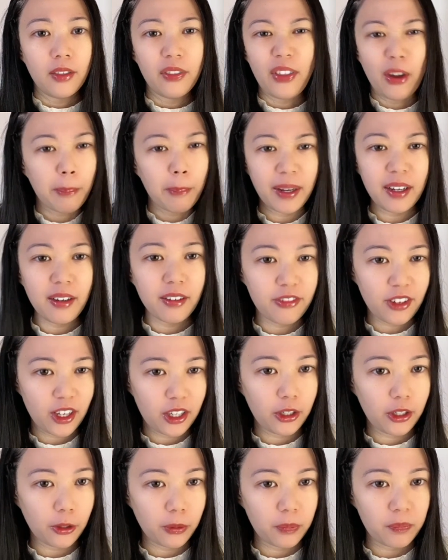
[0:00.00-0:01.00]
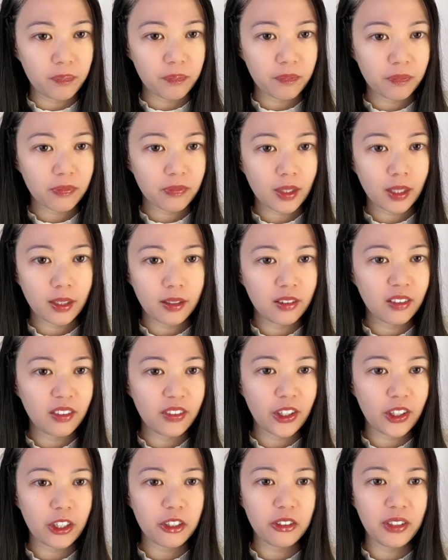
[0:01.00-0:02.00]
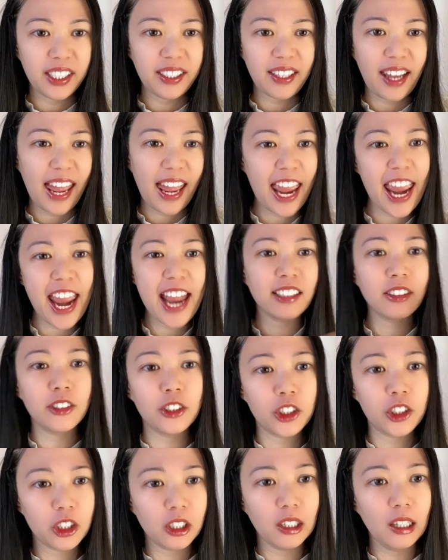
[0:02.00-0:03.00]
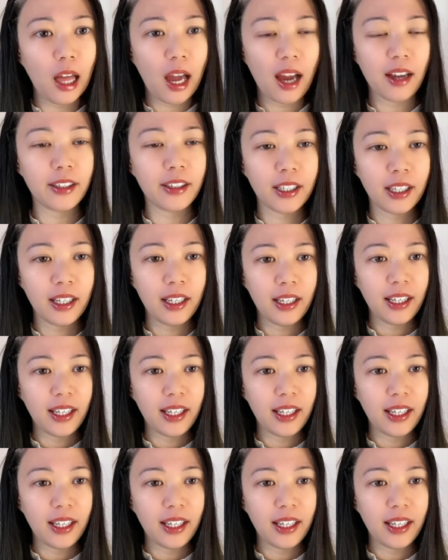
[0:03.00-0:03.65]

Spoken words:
They'll benefit you. They'll enhance your luck,